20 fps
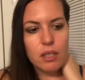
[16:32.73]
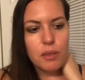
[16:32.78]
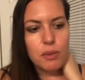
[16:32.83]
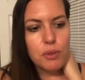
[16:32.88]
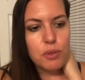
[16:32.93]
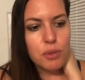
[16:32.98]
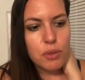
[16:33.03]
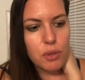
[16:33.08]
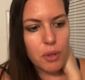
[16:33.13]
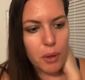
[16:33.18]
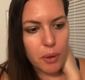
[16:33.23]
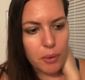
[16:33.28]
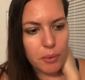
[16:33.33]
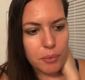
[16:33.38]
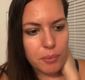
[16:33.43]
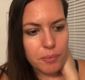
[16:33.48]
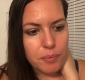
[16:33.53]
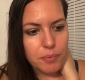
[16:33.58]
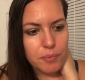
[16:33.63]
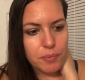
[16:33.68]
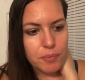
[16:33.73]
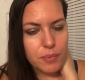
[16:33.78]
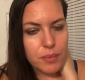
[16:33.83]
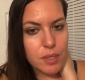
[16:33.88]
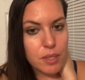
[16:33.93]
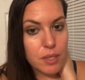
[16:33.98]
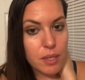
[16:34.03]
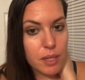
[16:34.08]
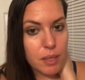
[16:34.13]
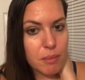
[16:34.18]
So
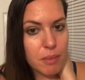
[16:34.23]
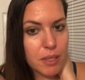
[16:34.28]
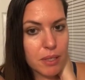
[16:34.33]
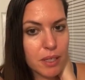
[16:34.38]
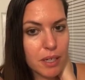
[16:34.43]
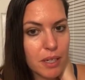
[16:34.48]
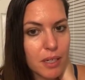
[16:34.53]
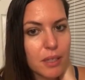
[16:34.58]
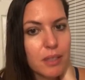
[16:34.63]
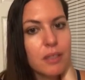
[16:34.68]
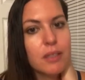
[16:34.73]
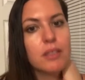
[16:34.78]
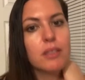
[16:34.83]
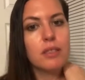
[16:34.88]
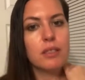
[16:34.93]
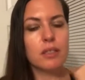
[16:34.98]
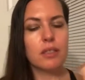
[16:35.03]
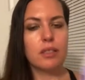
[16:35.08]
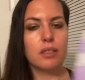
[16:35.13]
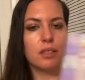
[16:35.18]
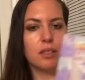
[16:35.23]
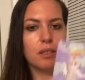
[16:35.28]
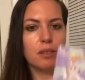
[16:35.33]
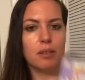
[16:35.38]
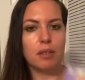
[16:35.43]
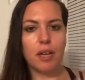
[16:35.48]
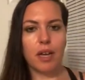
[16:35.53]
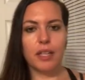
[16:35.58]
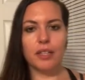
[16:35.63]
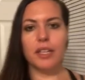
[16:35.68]
let's talk about that.
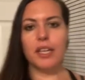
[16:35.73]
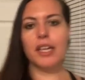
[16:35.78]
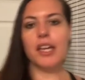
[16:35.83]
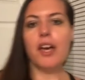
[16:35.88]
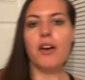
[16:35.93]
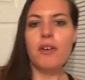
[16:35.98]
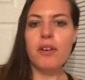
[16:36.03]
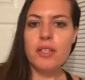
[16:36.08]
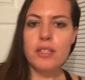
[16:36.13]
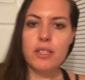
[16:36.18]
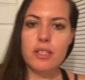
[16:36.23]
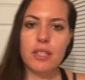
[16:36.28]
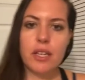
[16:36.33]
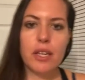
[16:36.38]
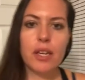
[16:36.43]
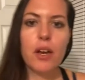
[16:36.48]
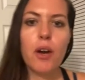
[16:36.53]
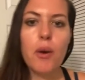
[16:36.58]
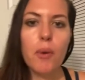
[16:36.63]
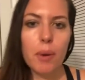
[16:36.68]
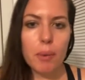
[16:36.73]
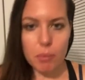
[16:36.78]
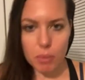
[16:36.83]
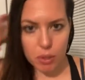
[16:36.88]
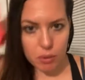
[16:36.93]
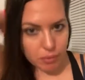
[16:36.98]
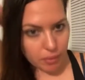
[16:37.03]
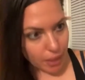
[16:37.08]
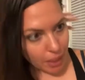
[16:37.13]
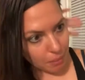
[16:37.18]
I like how it's like, oh, I'm
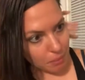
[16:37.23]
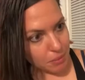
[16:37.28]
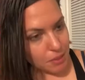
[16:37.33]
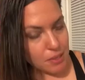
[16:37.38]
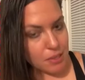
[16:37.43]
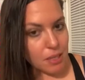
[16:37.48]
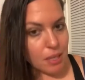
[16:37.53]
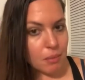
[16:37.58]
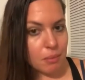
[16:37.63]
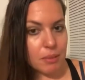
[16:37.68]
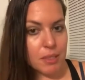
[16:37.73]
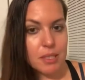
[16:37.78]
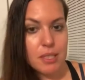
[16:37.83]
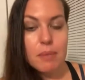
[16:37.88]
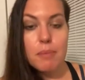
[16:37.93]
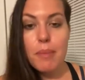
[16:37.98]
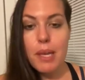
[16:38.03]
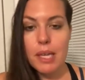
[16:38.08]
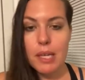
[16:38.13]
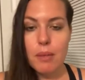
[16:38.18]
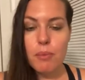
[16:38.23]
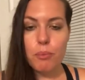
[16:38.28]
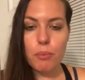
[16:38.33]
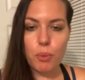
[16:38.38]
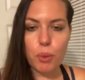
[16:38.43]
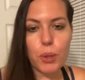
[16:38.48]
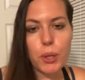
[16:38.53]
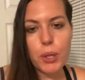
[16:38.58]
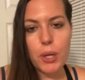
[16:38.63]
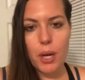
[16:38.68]
gonna wrap this up, let's make it
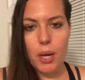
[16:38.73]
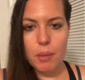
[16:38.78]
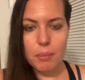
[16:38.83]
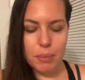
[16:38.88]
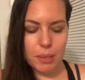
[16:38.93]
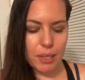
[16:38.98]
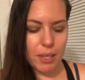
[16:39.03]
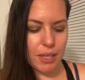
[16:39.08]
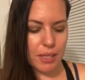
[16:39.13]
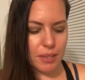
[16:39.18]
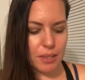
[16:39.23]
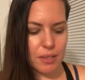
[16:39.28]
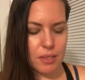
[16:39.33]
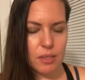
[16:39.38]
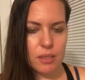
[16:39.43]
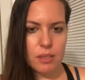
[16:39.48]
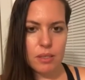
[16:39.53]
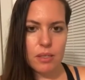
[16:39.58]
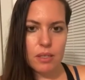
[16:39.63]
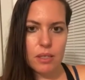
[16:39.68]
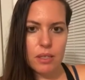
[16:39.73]
more complex.